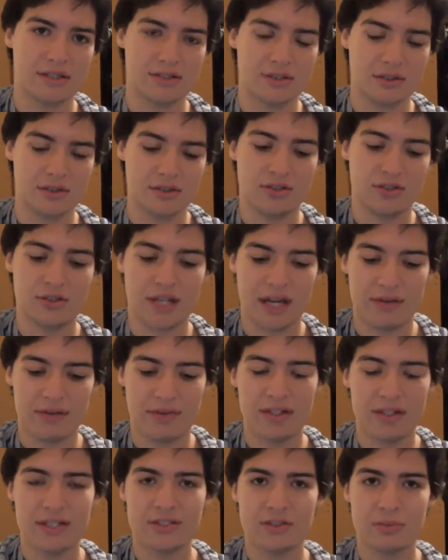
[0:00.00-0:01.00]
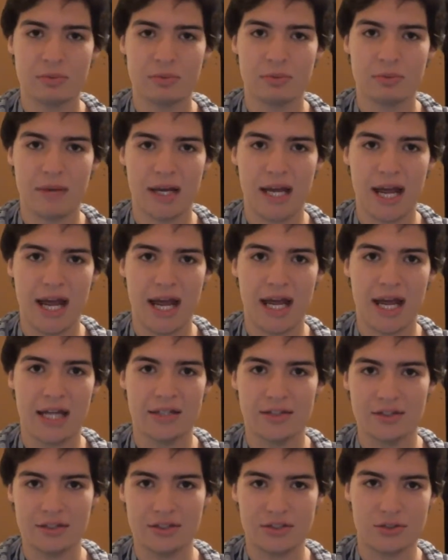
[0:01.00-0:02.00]
So it took everything Superman had
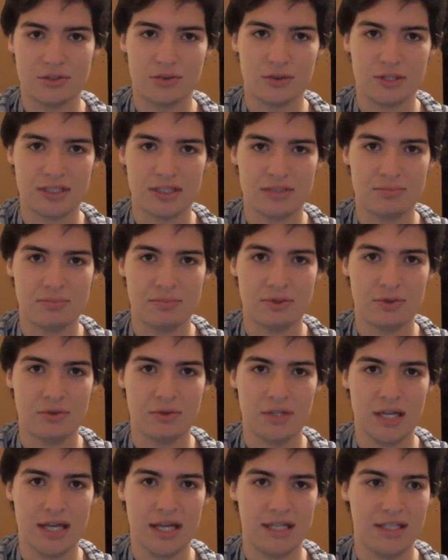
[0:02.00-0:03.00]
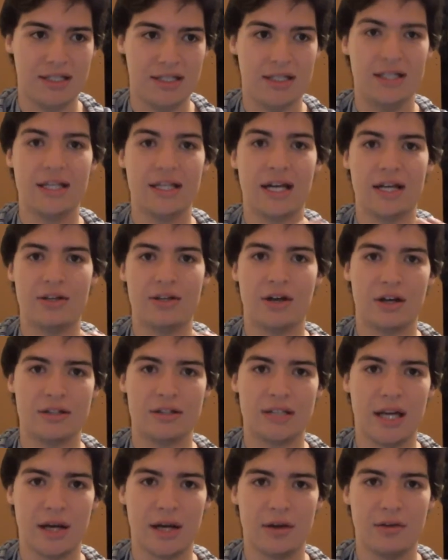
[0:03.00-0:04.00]
to destroy this moon and he got knocked
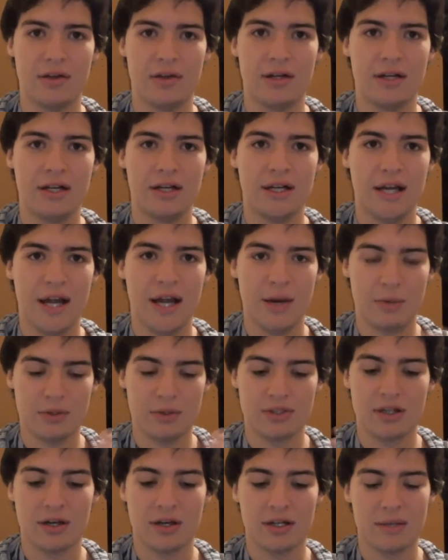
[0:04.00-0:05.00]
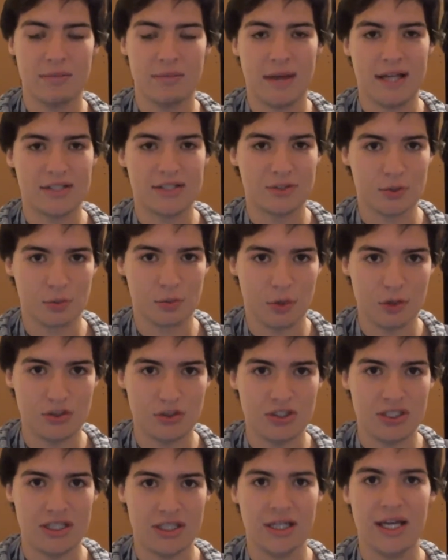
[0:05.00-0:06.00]
out. And we're talking Master
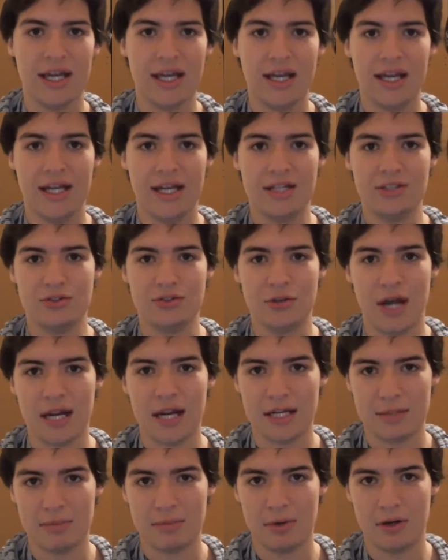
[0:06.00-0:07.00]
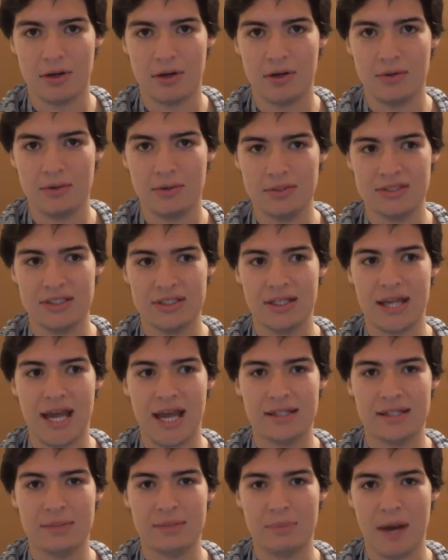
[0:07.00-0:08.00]
Roshi and Dragon Ball
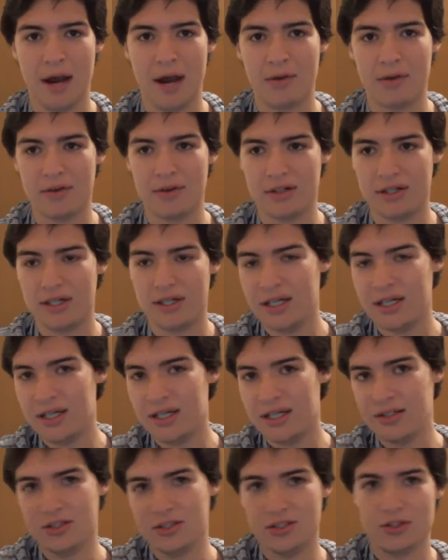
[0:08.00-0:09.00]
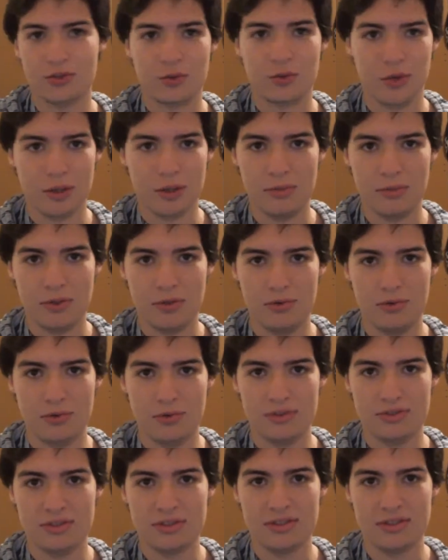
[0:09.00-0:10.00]
had the power to destroy
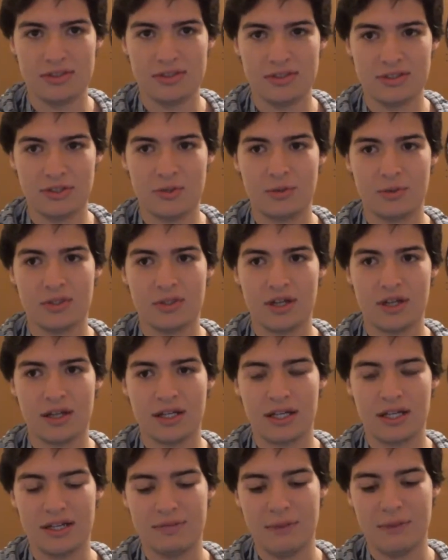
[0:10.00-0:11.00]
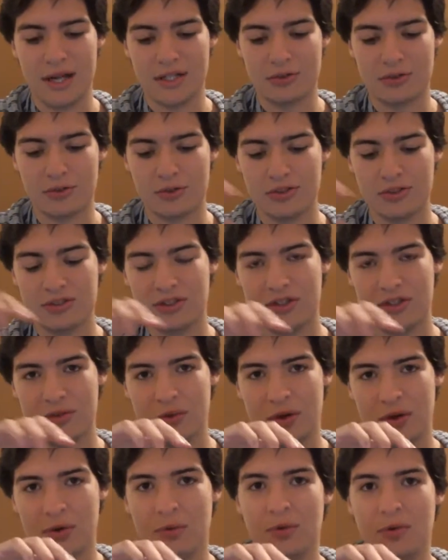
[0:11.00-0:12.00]
moons. So we're talking if Master Roshi
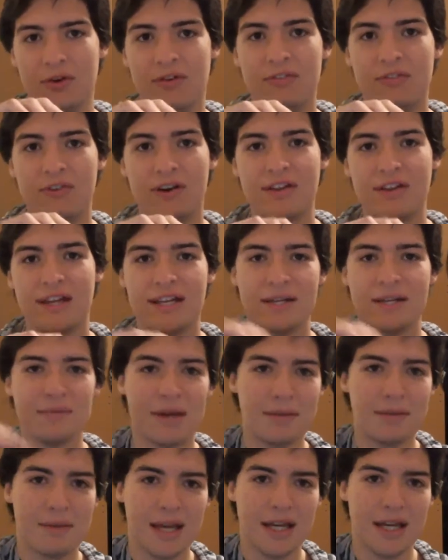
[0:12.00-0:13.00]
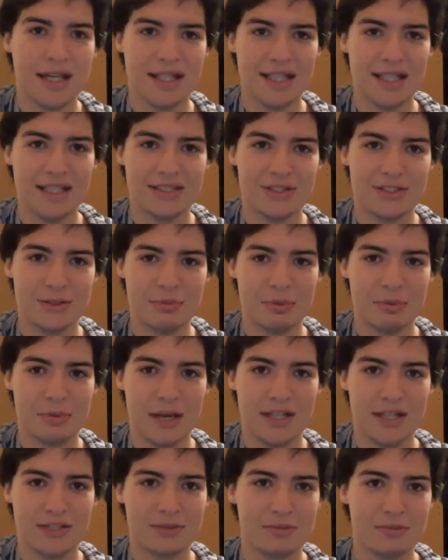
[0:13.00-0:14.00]
were to fire that Kamehameha and hit
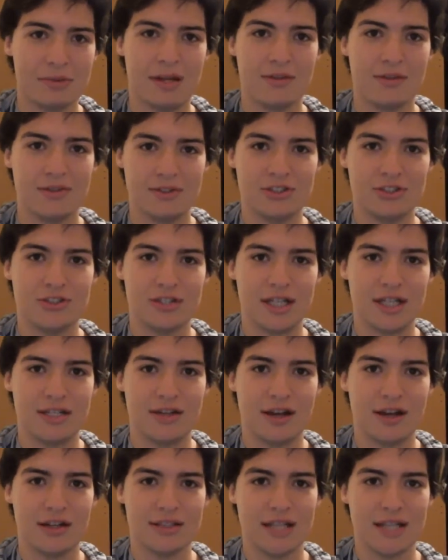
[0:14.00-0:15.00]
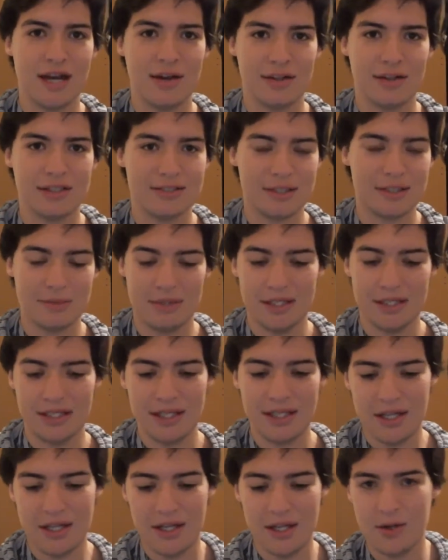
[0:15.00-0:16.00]
Superman, Superman should get knocked out because I mean
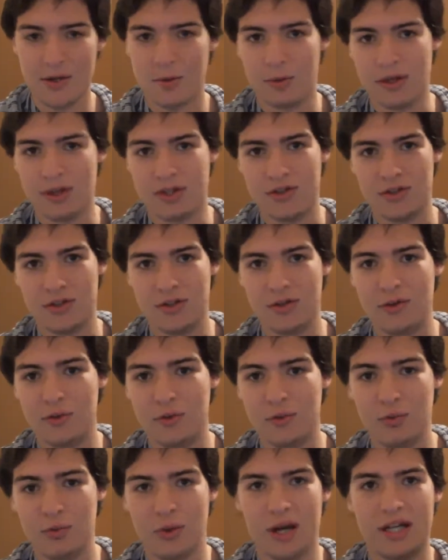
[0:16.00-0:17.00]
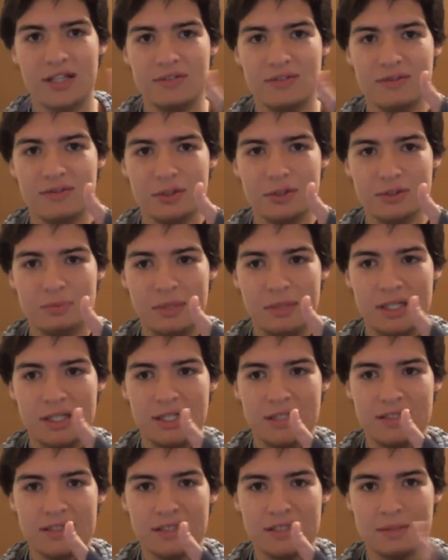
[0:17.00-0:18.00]
whether you run at full speed
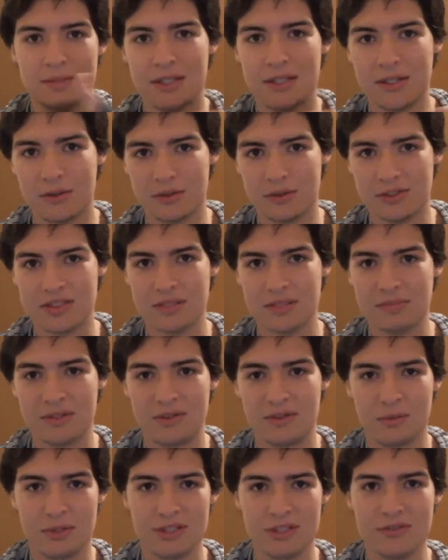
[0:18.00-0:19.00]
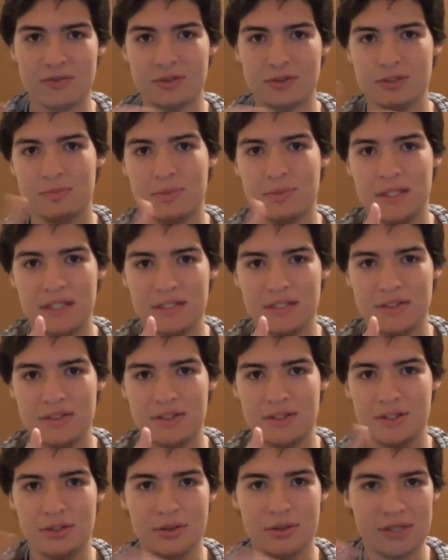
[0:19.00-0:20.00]
into something or something runs full speed into
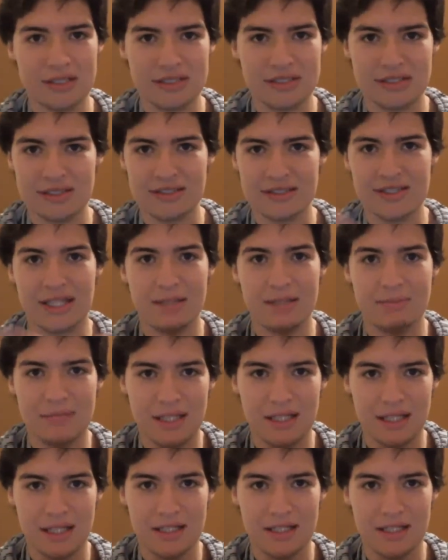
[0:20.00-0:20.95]
you, it's the same thing.